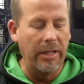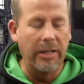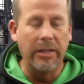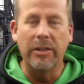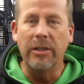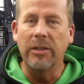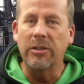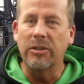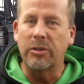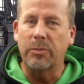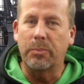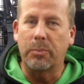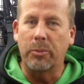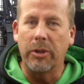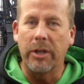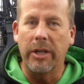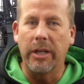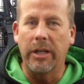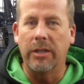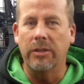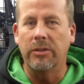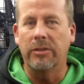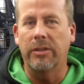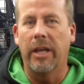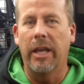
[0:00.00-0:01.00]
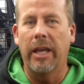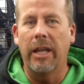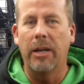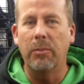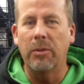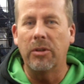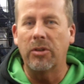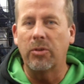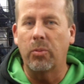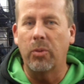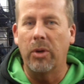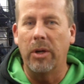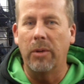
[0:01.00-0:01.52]
Indian Springs,
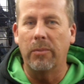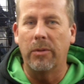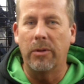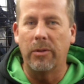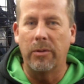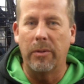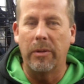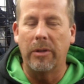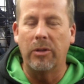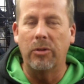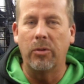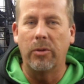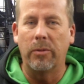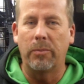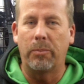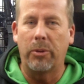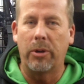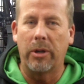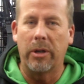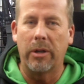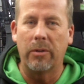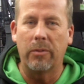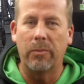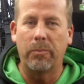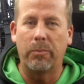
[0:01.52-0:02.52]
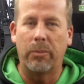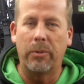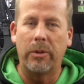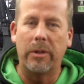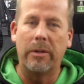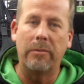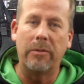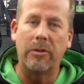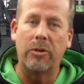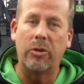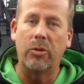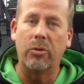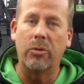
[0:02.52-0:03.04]
Enemy Swim have been doing
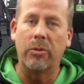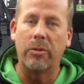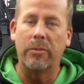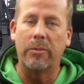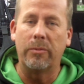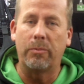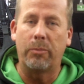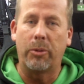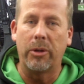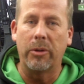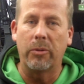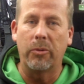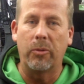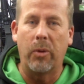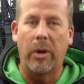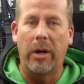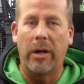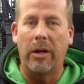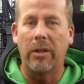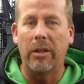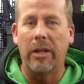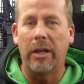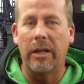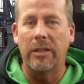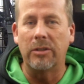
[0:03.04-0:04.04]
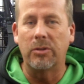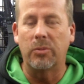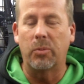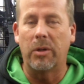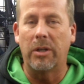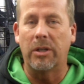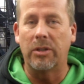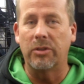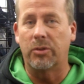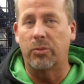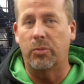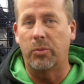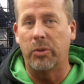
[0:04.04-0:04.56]
pretty well, as
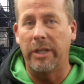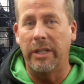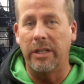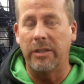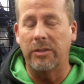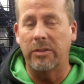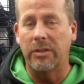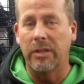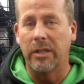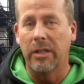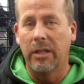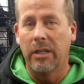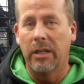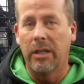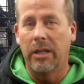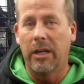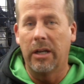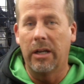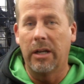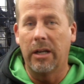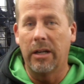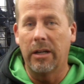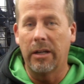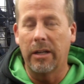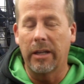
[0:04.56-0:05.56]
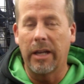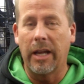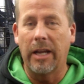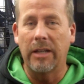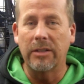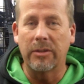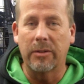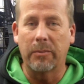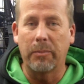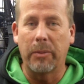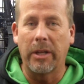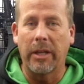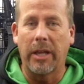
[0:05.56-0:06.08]
well as Reets.
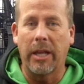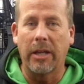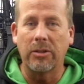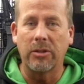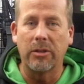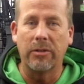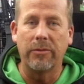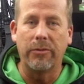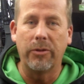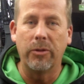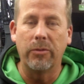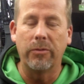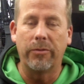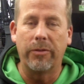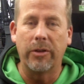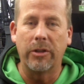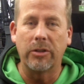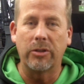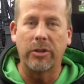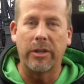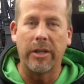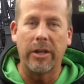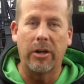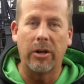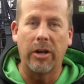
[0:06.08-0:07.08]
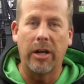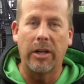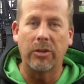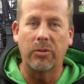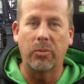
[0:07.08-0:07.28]
Guys have been catching a few fish there,